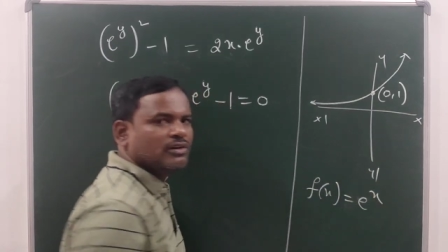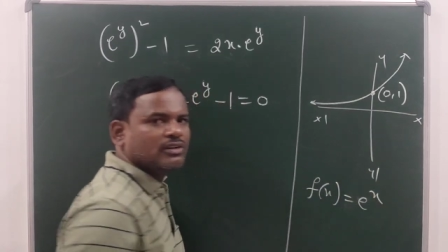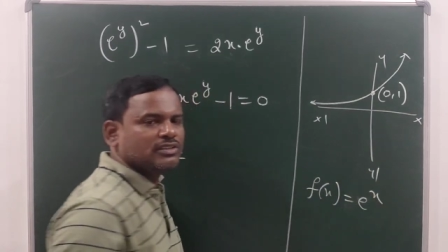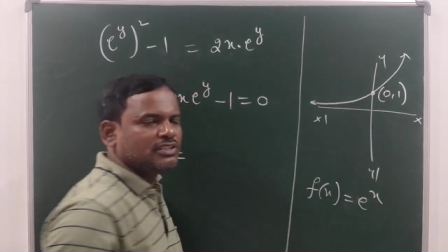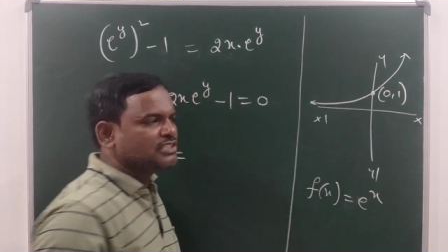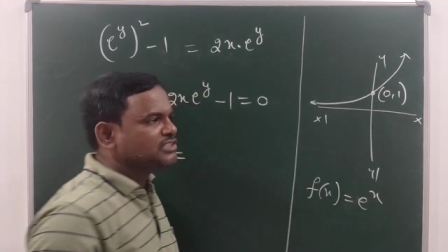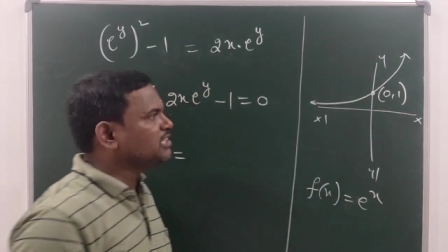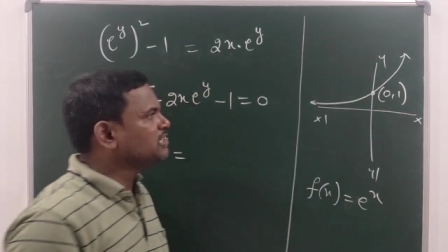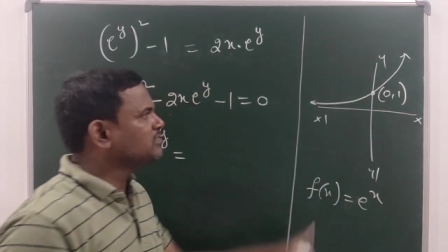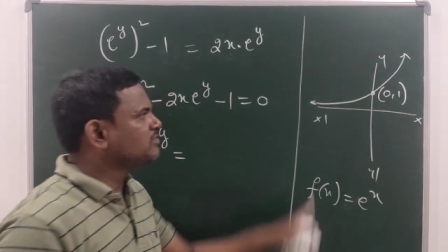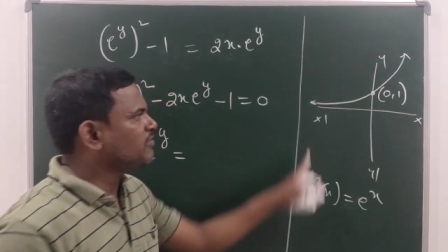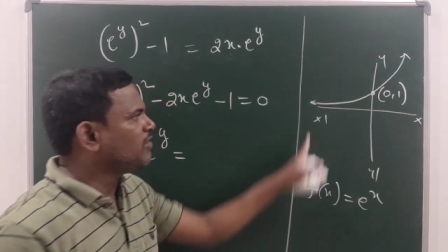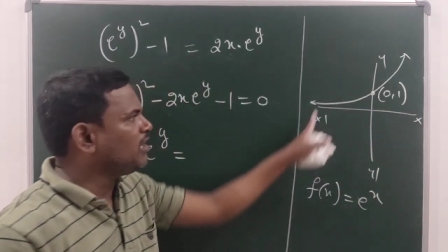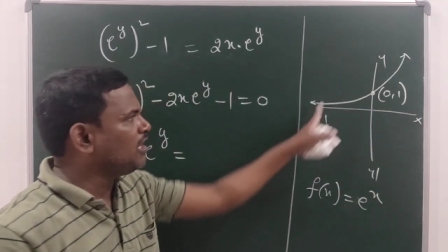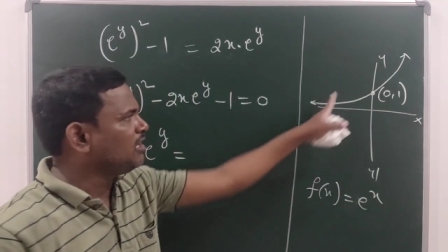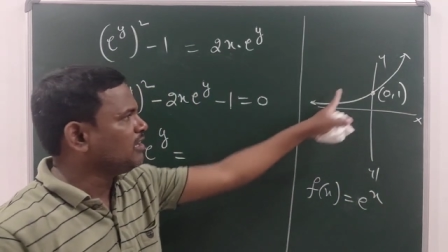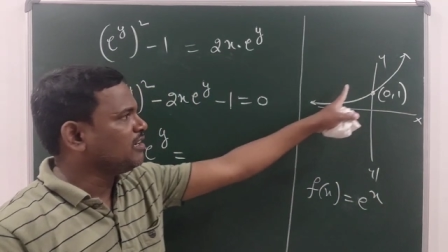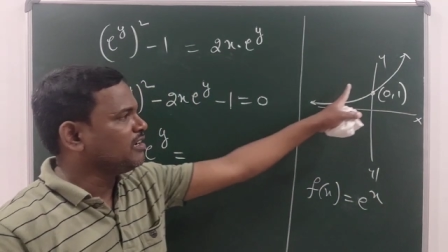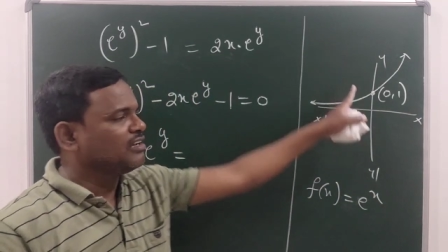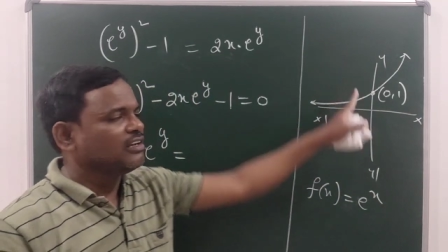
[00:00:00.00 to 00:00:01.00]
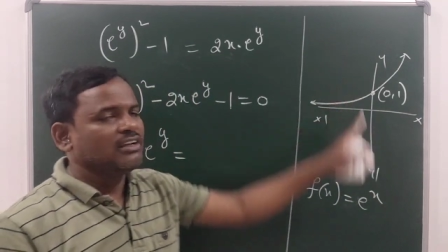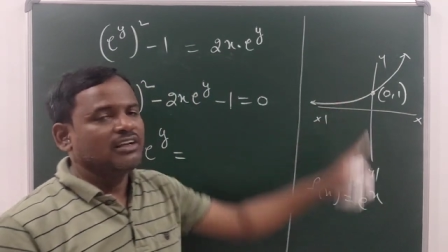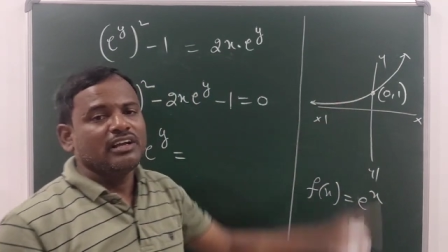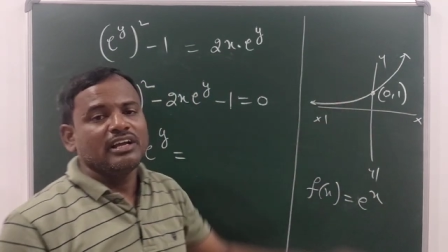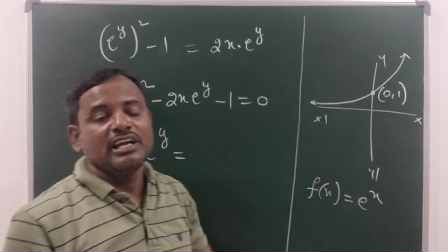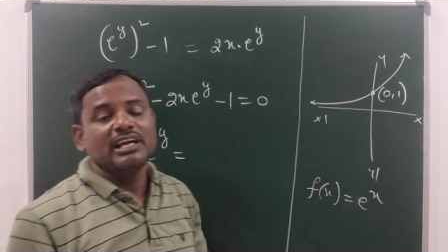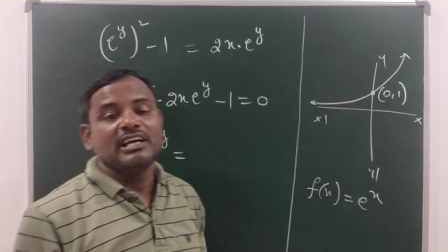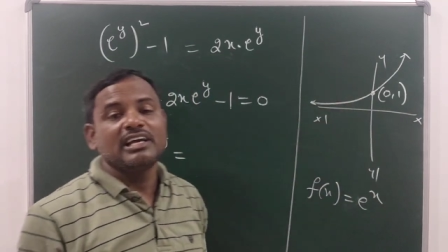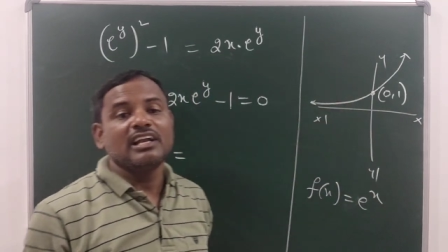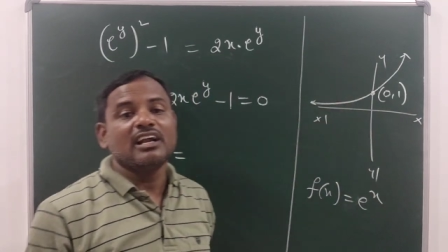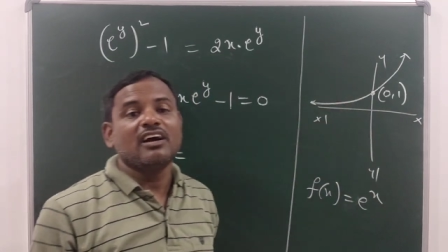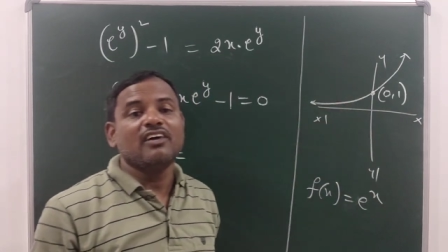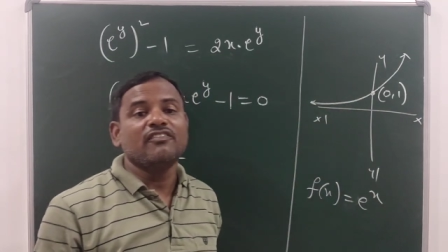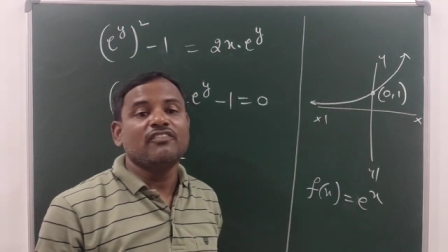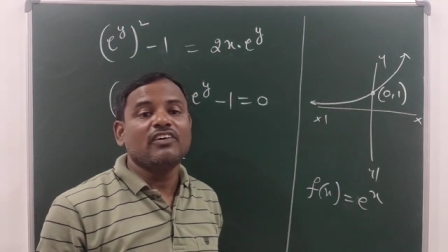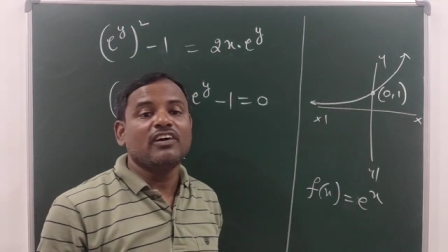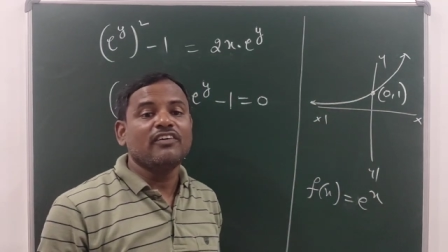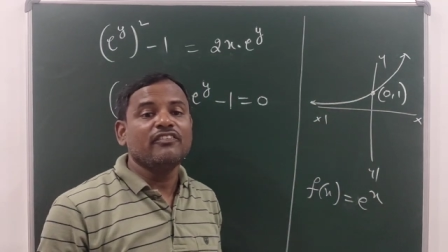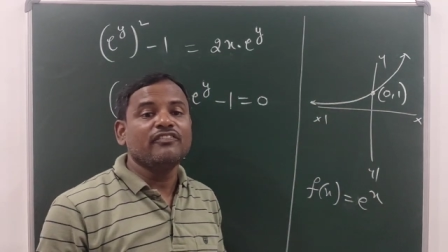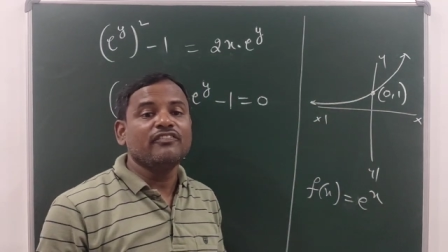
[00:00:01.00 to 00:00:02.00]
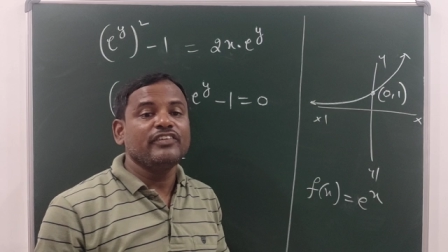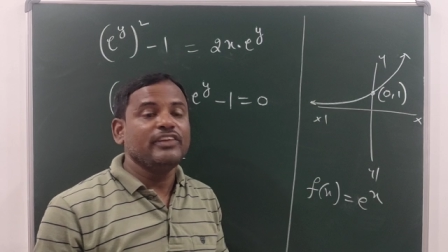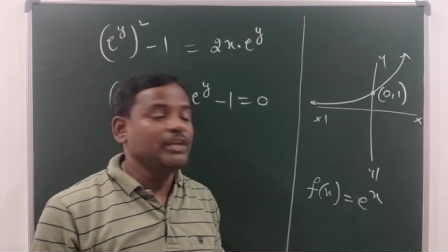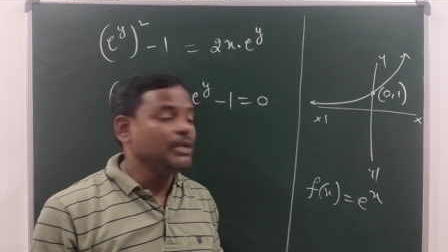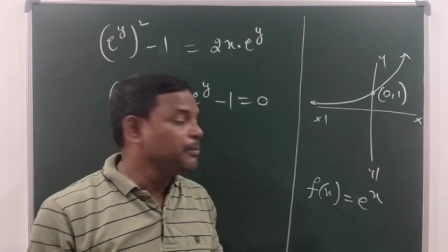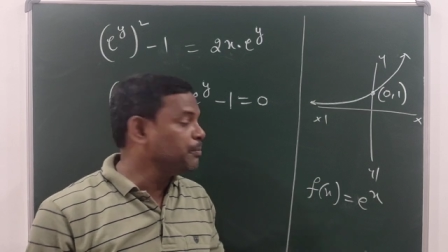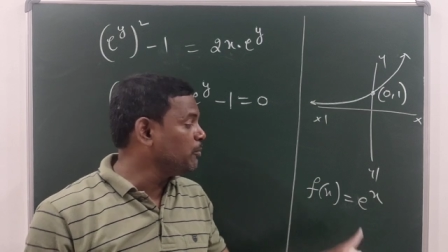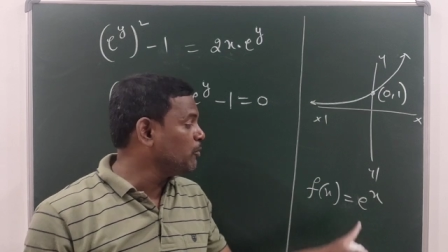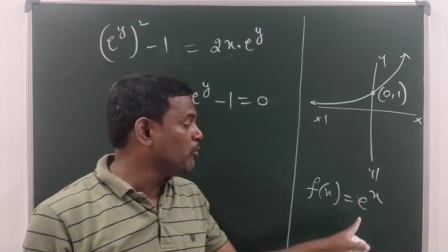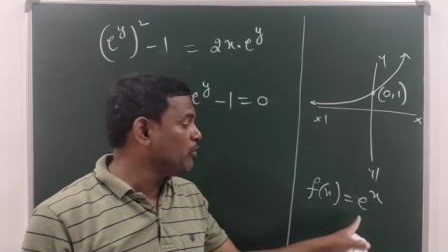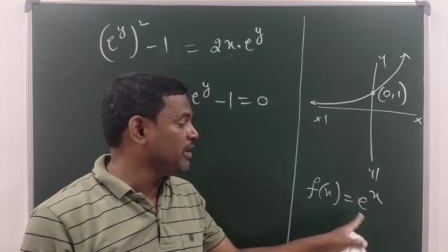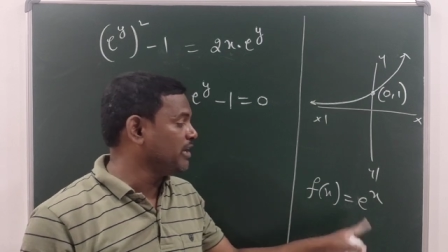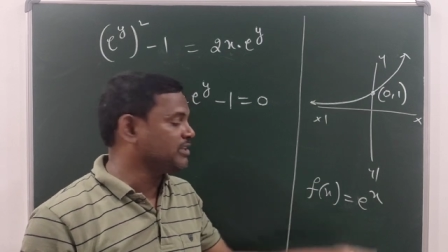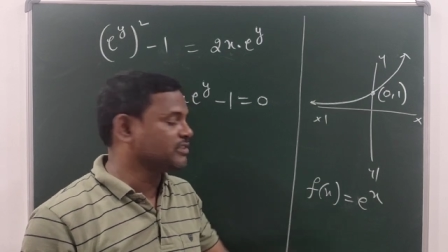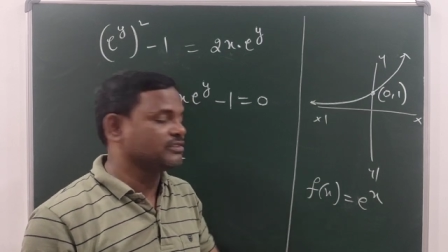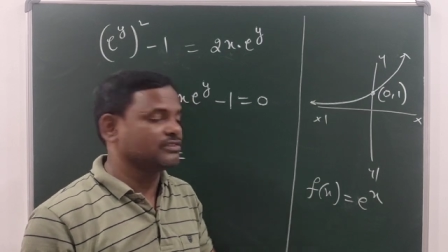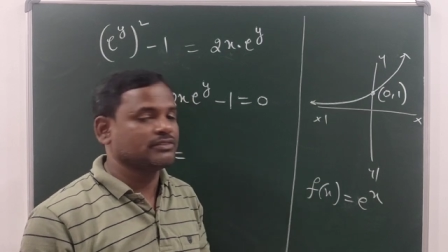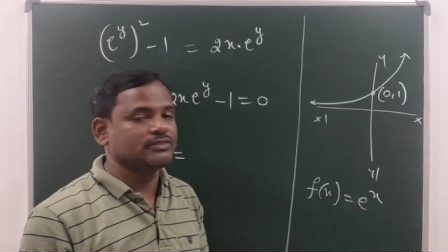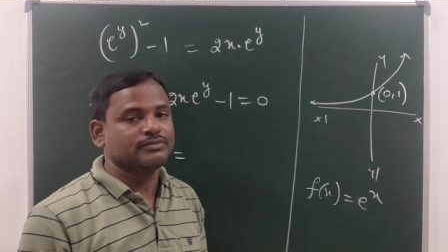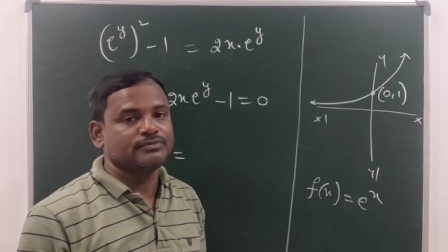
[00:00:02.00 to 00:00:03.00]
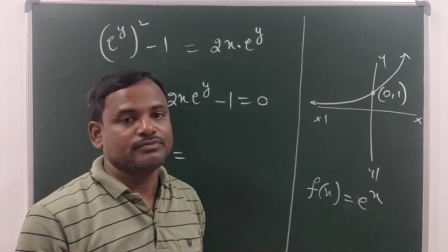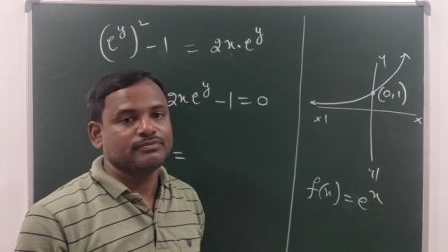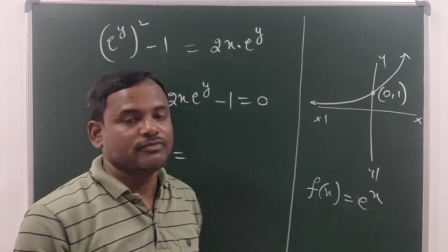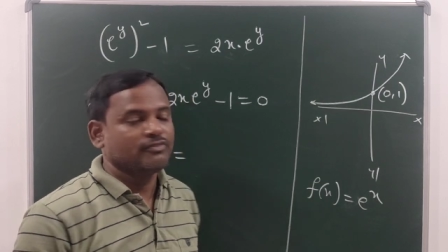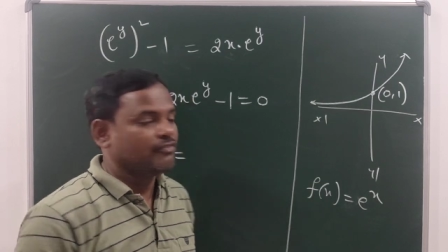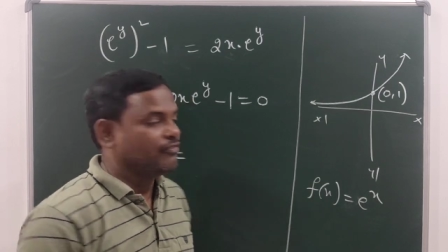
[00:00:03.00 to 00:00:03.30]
This is what? Graph of e power x,